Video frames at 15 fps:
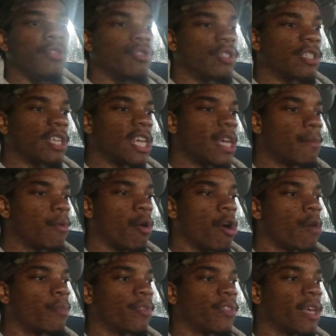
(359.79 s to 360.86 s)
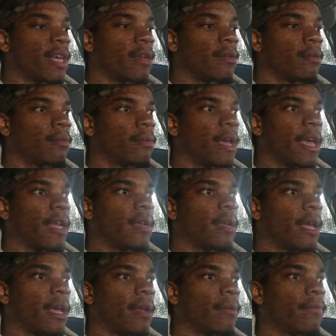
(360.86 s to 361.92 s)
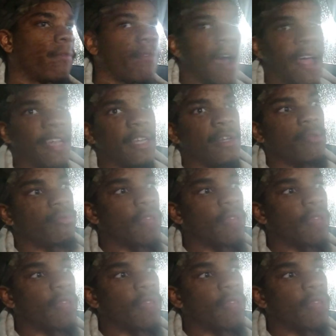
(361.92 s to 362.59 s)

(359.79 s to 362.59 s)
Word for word: You just keep going within and and finding new